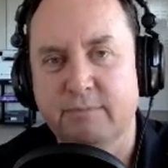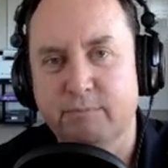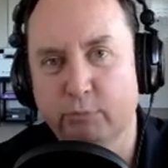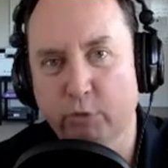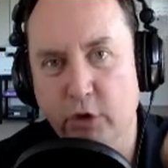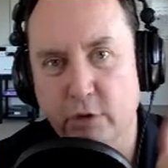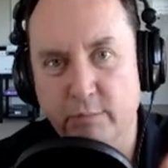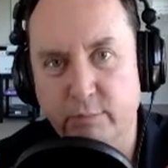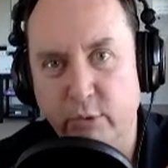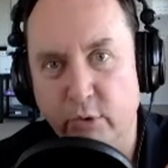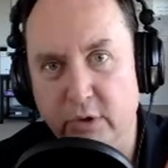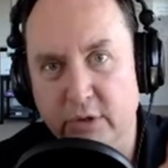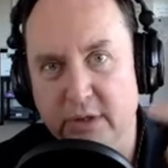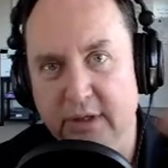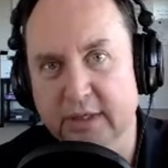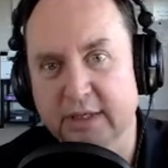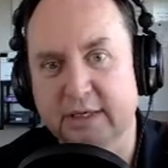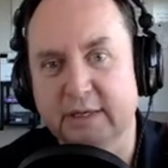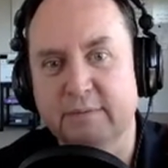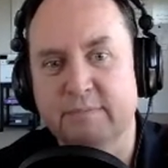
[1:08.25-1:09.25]
More
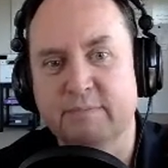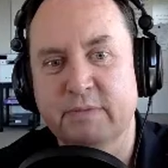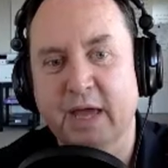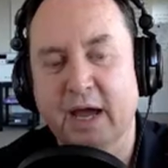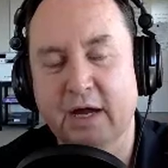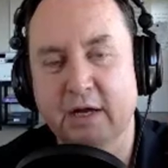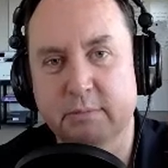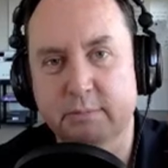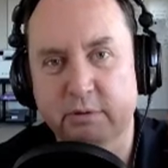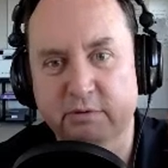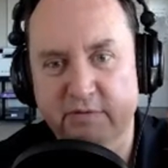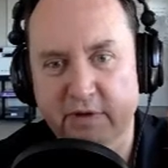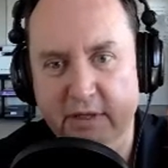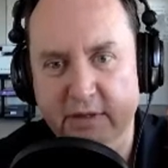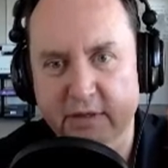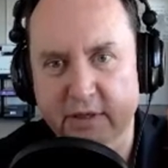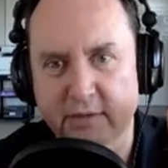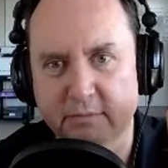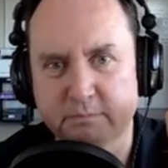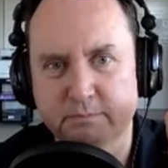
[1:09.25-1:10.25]
importantly, how to
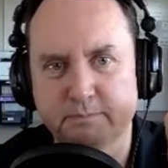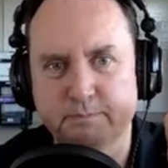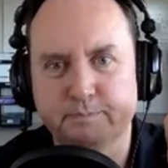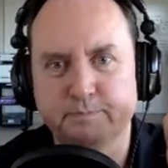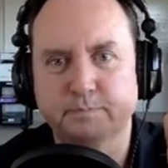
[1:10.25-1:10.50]
prevent them.